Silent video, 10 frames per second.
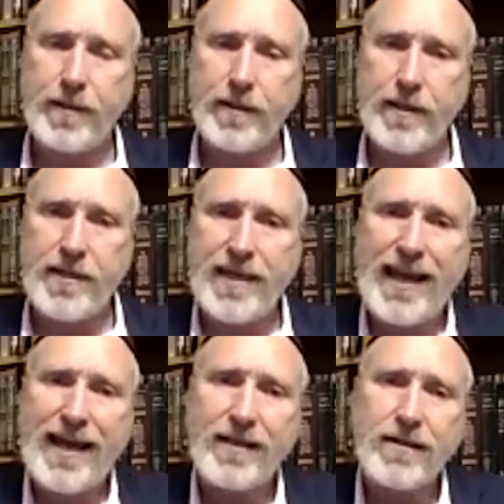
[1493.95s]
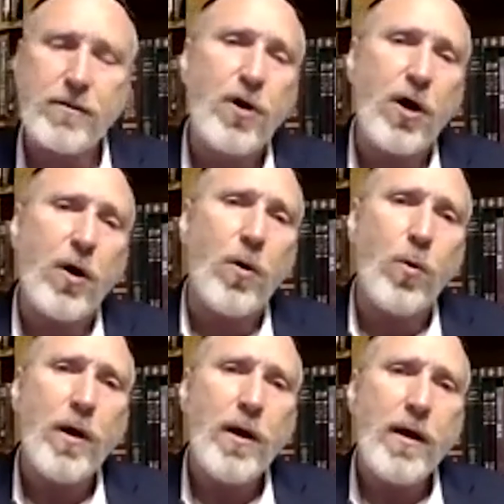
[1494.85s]
He can't
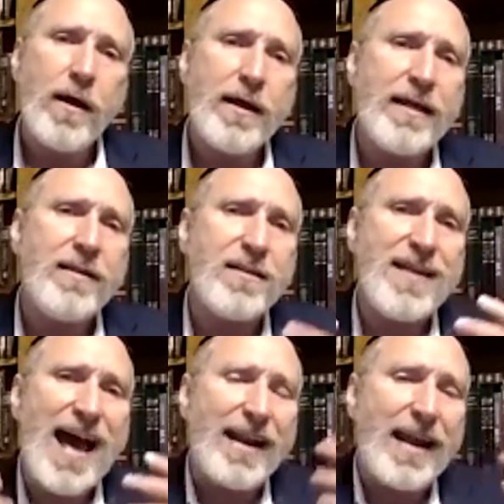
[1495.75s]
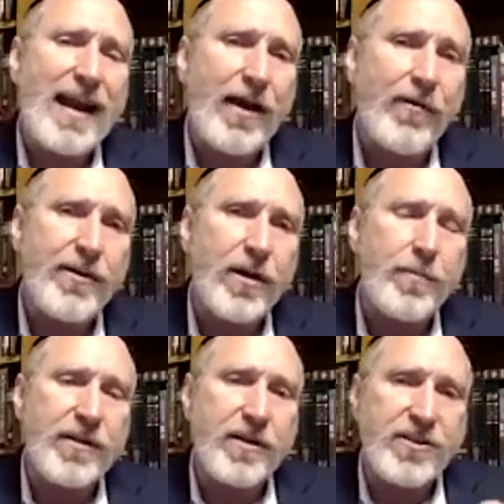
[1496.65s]
go into that area
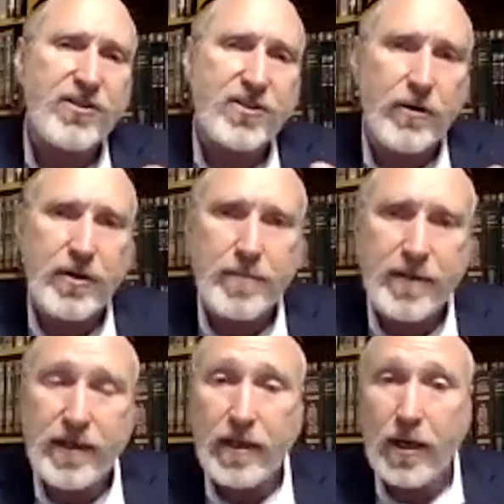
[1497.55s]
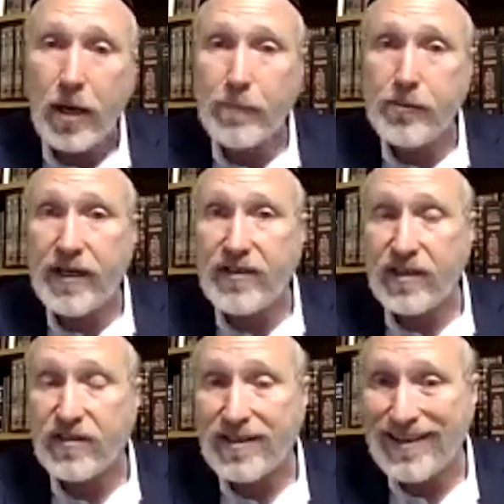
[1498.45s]
because it's going to be a place
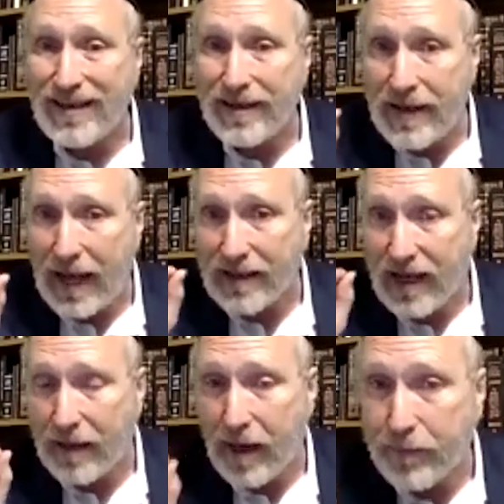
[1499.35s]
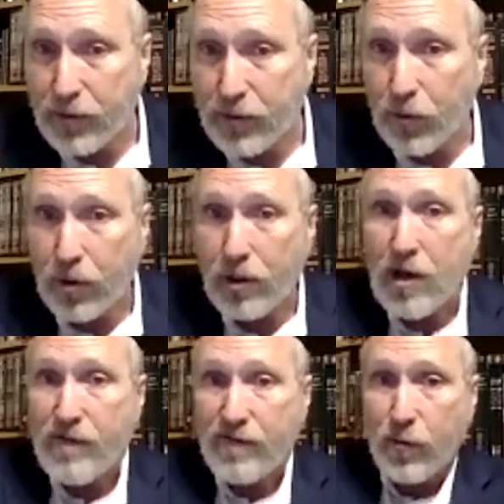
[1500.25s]
that's going to not come pure
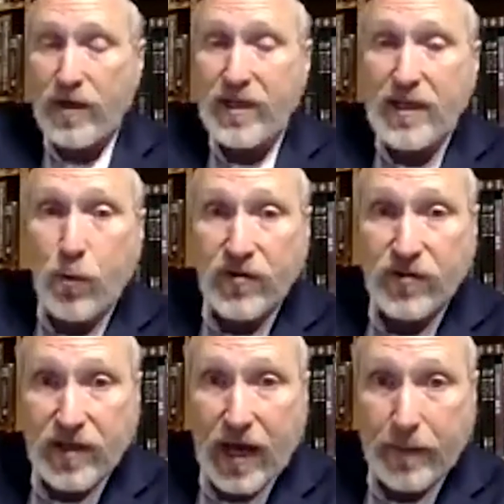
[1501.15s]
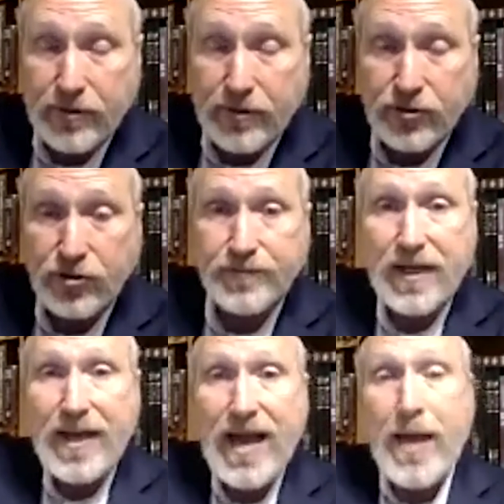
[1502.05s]
for what he wants to accomplish.
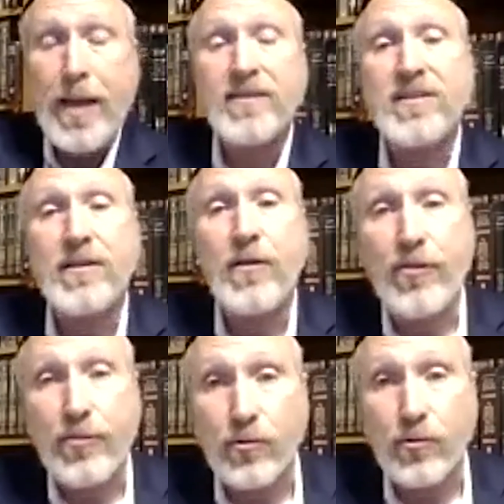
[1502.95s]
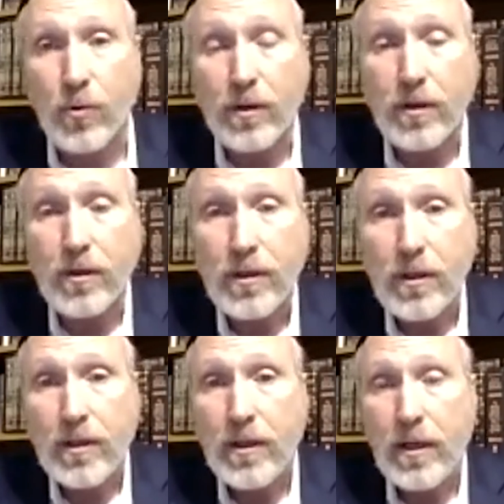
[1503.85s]
And that's in the third one.
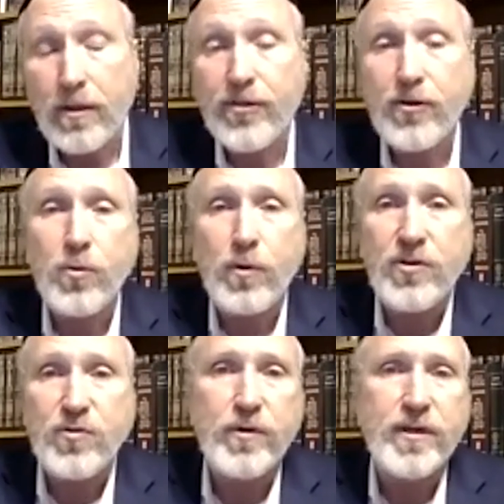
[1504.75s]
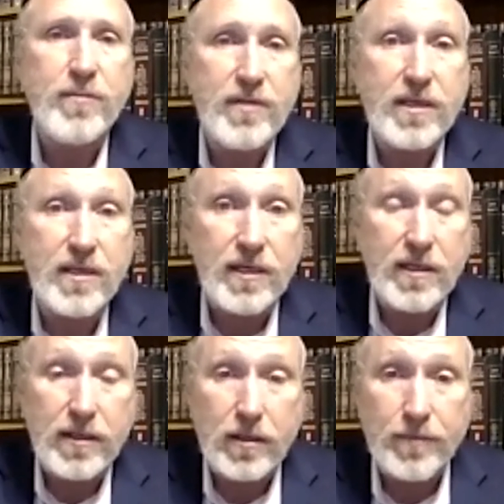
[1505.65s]
And the third one is really going to be the key
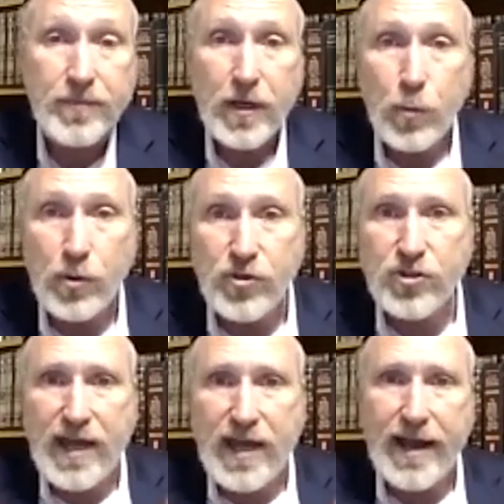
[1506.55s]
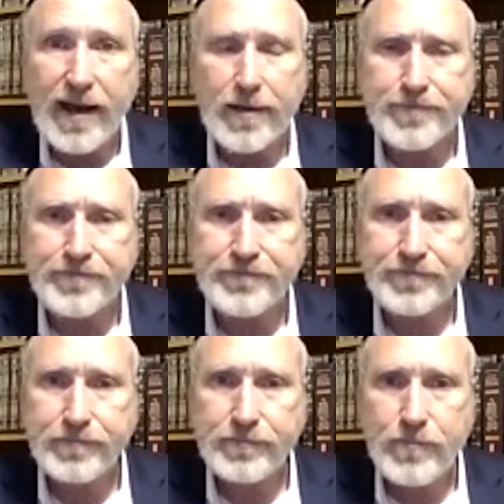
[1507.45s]
here, which is the hair.
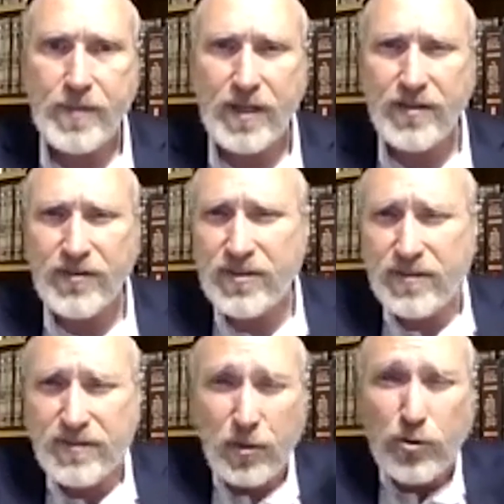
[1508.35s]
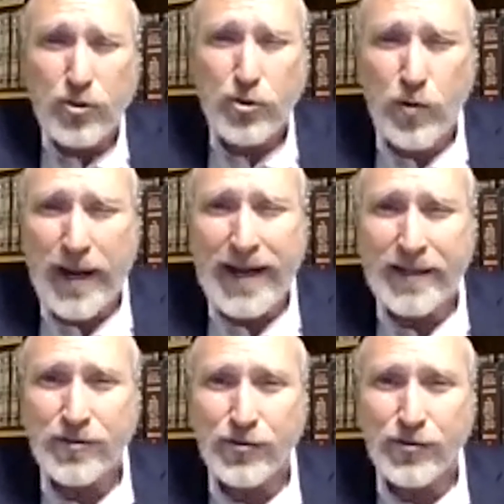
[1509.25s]
It's so strange.